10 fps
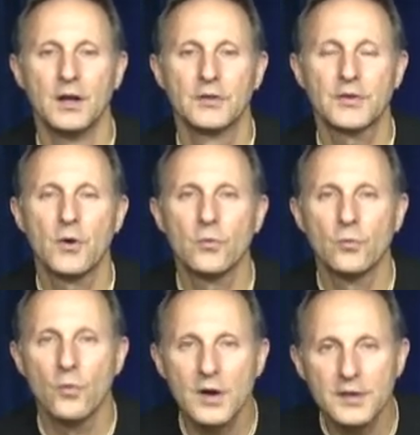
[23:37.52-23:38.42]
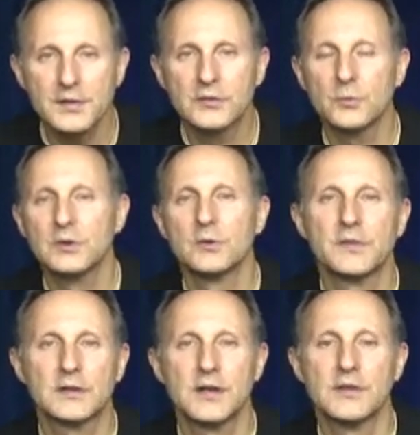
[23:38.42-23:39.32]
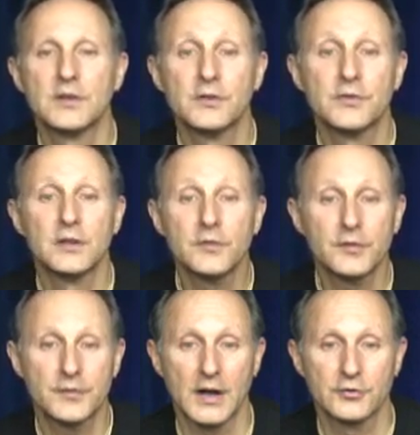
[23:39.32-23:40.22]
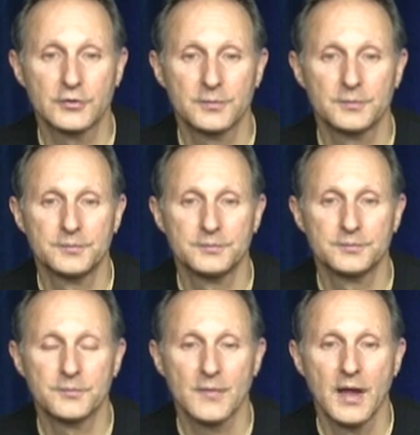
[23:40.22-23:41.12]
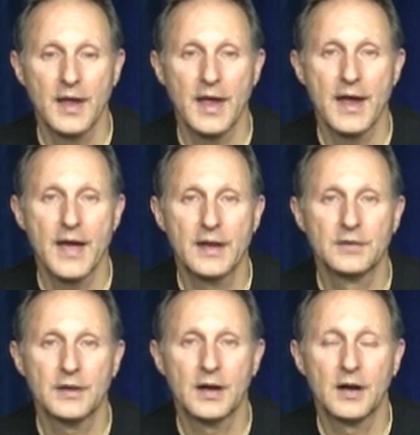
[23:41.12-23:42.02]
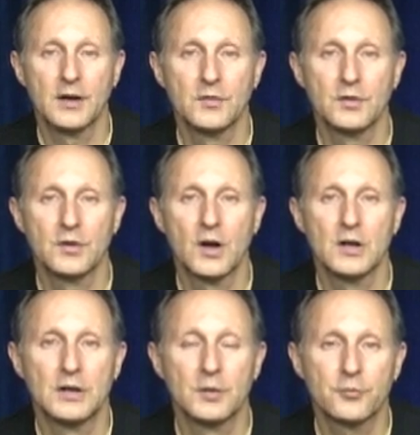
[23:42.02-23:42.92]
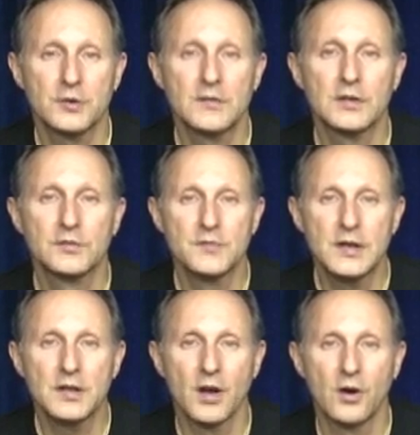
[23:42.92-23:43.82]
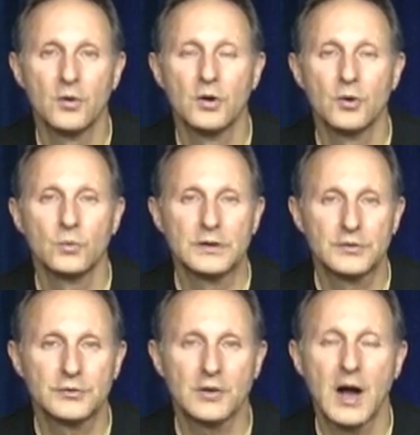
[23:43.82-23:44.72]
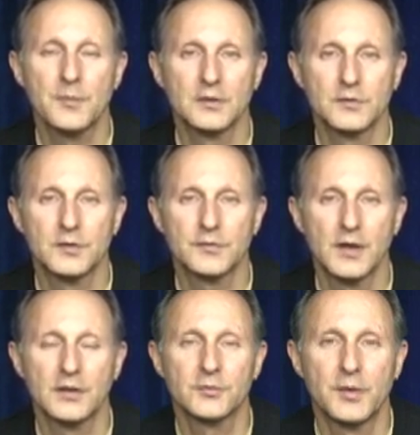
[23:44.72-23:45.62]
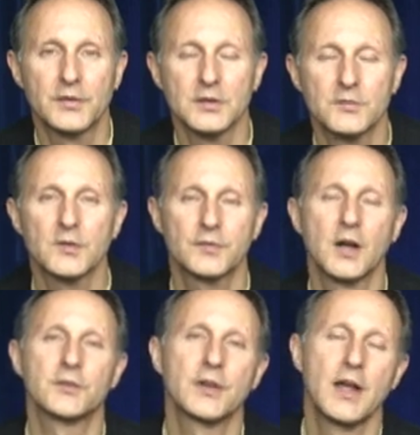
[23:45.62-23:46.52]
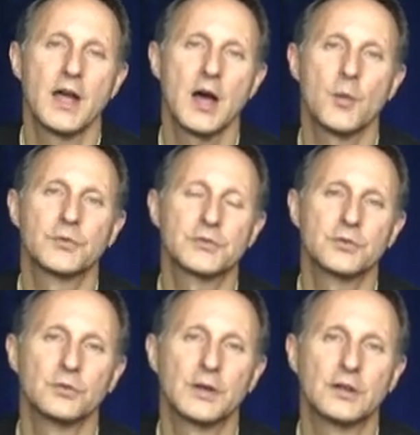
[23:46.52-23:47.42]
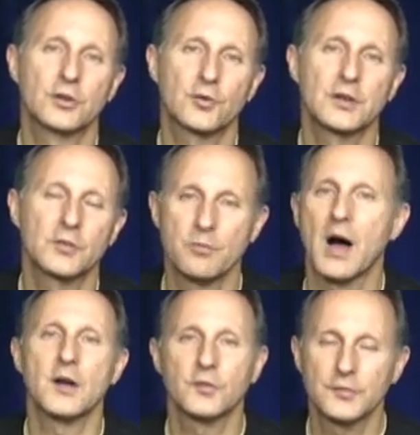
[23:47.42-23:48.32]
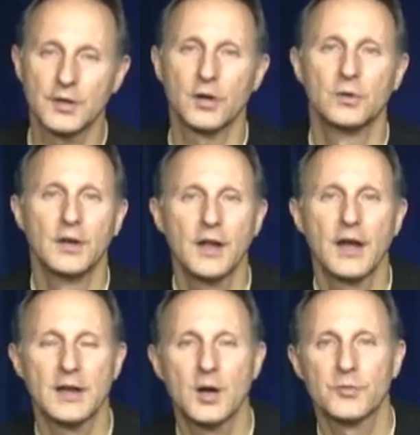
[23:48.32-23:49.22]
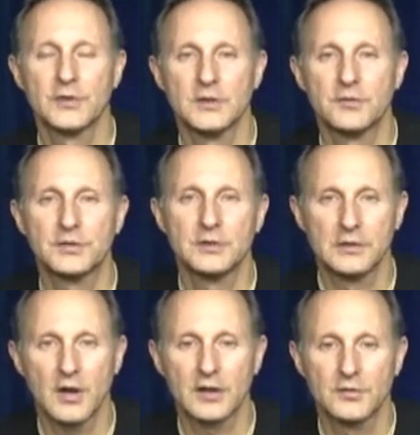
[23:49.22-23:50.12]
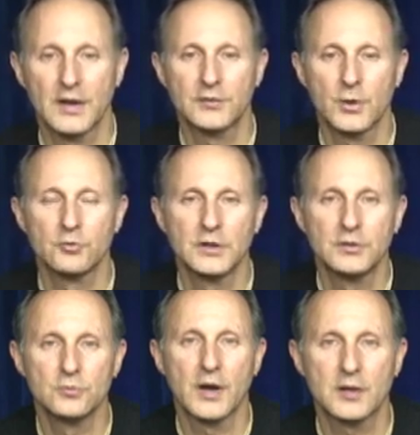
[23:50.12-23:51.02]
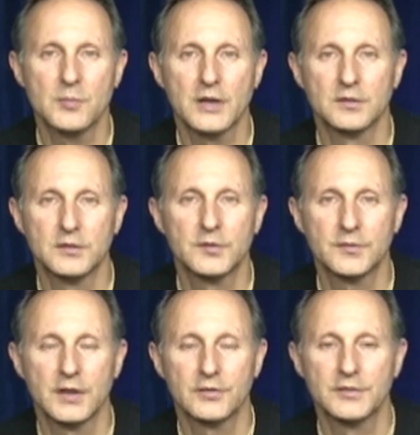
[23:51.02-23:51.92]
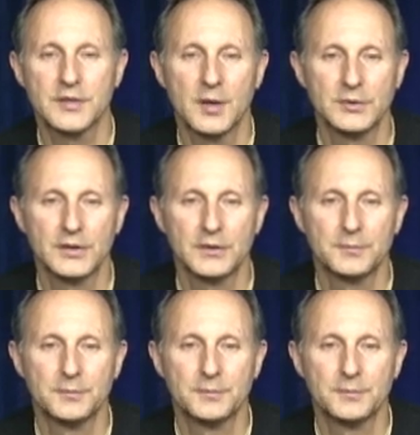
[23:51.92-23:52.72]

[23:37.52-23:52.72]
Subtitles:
So one of the things that we do in the cleanse is the liver flush. And in a previous video, we described the liver flush, but the liver flush helps to increase bile flow and helps the liver to detoxify. So I really do recommend a liver flush this time of year.